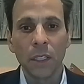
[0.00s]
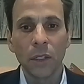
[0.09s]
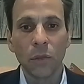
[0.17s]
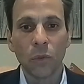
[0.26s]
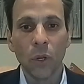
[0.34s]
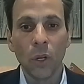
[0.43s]

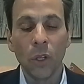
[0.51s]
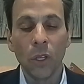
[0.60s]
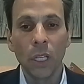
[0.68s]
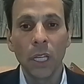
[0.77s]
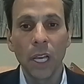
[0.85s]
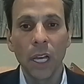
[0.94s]
the
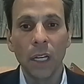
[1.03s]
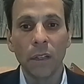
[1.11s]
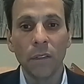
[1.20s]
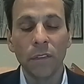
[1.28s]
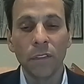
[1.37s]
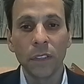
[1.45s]
role
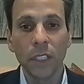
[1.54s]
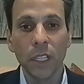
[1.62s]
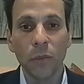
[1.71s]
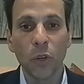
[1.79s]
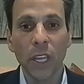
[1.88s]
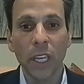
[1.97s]
of
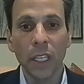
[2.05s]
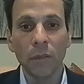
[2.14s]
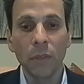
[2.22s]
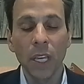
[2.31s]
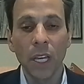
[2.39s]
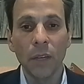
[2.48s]

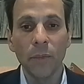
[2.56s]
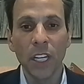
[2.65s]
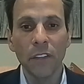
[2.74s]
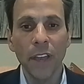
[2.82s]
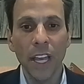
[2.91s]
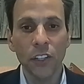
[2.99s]
bringing
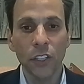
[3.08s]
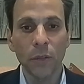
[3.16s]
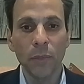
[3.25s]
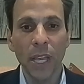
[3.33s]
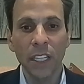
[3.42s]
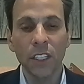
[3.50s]
manufacturing
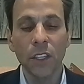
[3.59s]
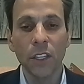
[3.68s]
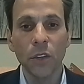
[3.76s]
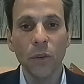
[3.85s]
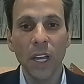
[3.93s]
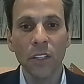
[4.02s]
back to the
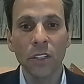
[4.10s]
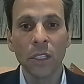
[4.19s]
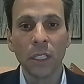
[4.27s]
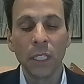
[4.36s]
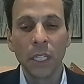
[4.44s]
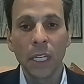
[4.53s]

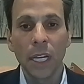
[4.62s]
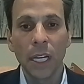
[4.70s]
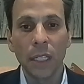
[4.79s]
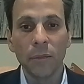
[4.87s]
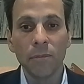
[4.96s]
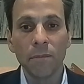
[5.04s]
U.S.,
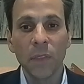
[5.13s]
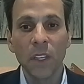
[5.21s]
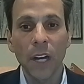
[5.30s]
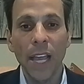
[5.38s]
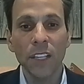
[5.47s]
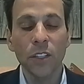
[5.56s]

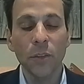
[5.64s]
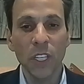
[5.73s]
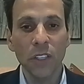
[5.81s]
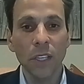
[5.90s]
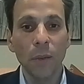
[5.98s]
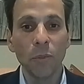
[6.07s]
there has to be
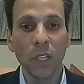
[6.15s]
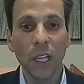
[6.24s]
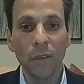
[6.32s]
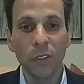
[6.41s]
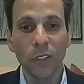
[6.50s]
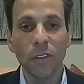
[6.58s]
some
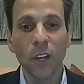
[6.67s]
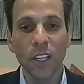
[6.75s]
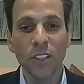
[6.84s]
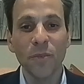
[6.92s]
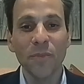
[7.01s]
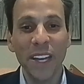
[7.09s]
level of
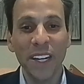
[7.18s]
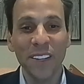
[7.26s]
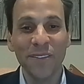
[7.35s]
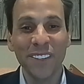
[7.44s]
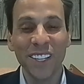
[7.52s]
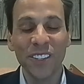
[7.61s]
cost
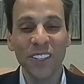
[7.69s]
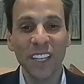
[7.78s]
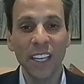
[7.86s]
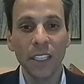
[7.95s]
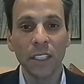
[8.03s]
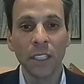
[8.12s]
competitiveness.
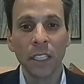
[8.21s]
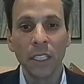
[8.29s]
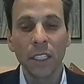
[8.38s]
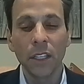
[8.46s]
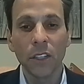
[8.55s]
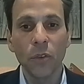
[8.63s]
And
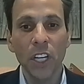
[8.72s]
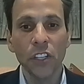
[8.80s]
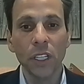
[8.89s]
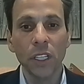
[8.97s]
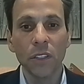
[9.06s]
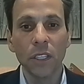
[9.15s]
the
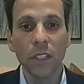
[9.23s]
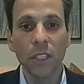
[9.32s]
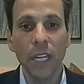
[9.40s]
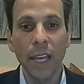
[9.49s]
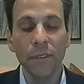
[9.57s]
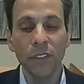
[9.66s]
question is, does
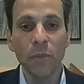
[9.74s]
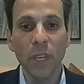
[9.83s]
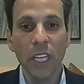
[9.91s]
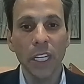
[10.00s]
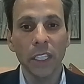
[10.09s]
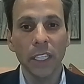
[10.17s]
it have to
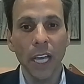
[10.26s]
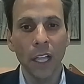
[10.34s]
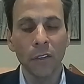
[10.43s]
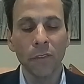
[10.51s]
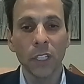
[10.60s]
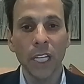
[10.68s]
meet it
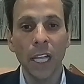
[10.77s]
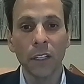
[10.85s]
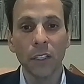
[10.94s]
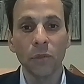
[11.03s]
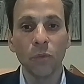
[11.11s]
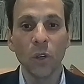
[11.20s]
dollar for
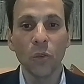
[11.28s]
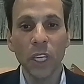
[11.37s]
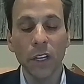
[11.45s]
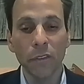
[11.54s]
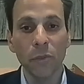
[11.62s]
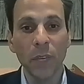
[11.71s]
dollar? And what we
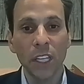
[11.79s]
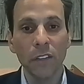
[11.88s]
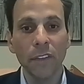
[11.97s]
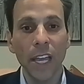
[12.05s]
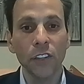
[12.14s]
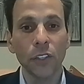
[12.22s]
hear from
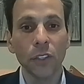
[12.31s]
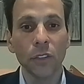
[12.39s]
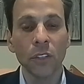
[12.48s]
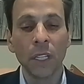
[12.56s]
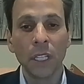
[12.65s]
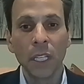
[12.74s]

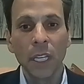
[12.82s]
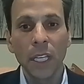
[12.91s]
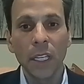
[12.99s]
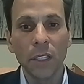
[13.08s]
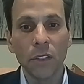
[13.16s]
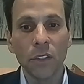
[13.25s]
manufacturers
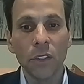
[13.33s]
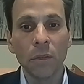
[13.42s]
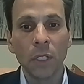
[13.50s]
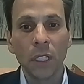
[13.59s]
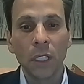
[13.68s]
is,